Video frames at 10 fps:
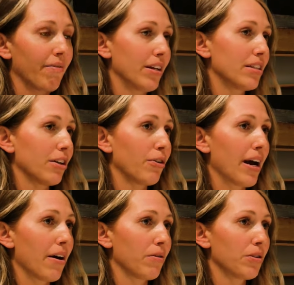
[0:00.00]
hits the
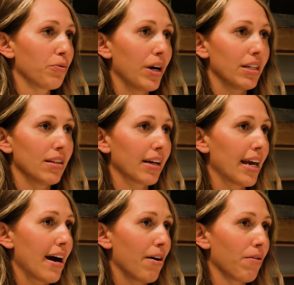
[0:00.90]
ground, raising that
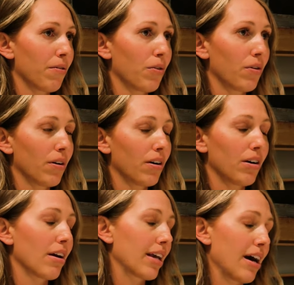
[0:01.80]
cow or, or
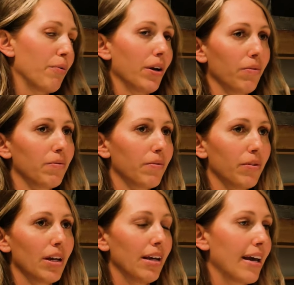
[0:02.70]
not cow. We don't
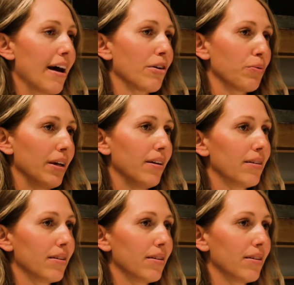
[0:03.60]
eat cows. We eat